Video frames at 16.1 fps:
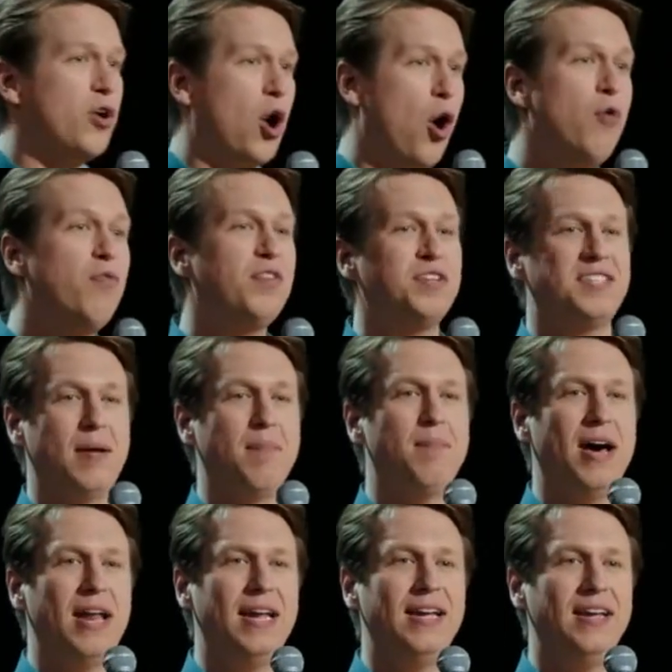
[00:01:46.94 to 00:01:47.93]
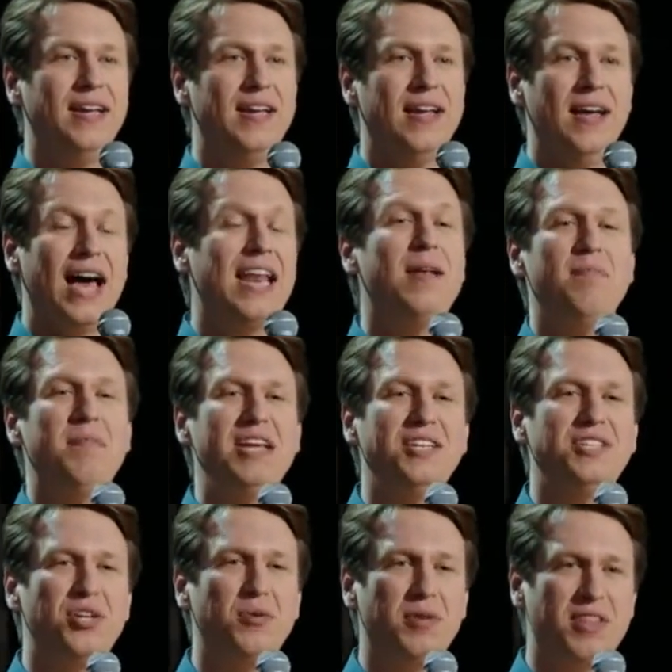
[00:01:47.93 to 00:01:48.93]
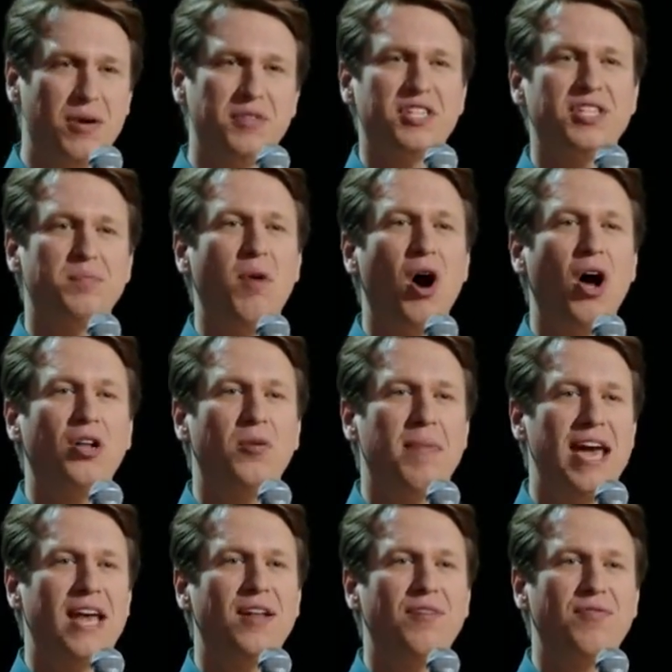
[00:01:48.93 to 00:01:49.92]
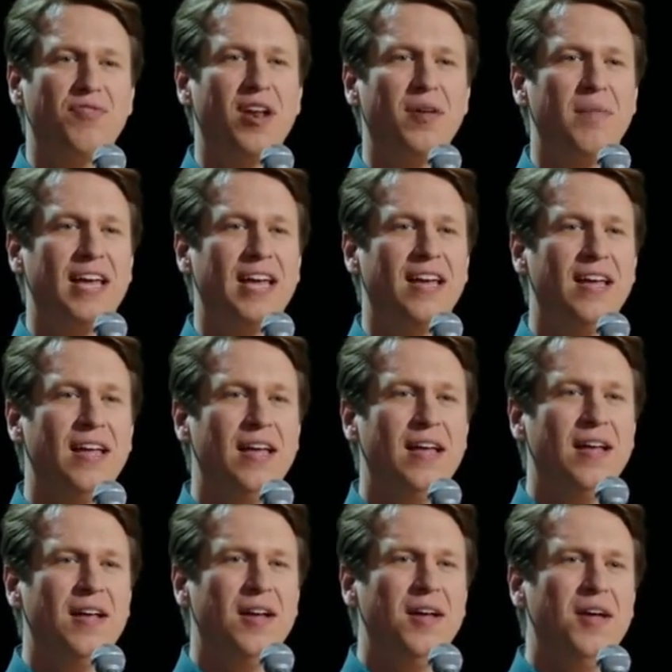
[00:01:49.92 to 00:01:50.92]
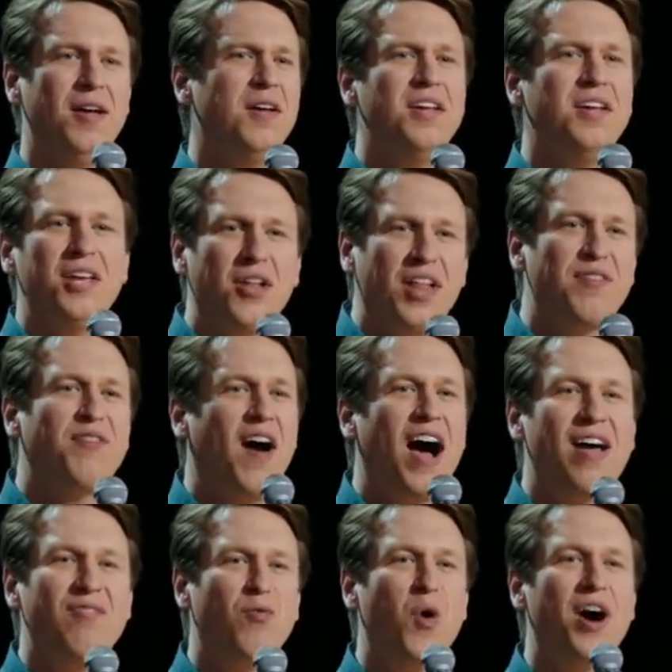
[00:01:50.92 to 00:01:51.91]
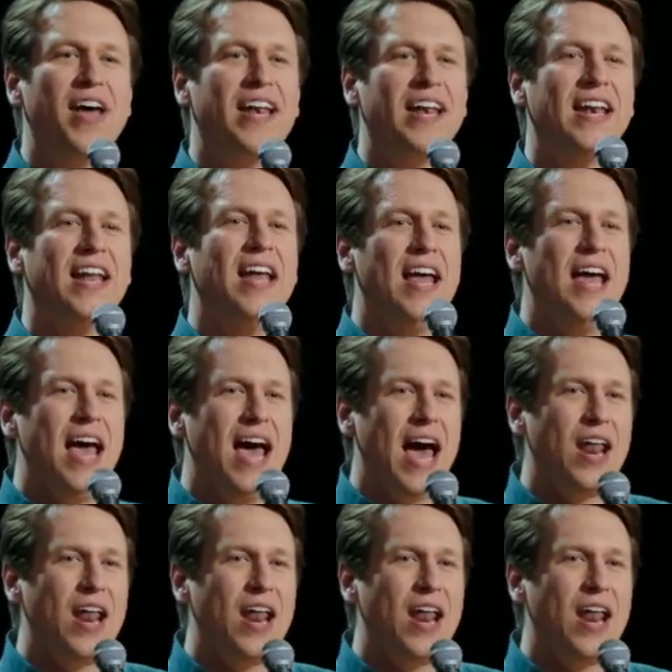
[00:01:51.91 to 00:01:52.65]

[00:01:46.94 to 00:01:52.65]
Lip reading: over somebody. I didn't mean to, but there was a smaller man in front of me. You know, like 5'1", and I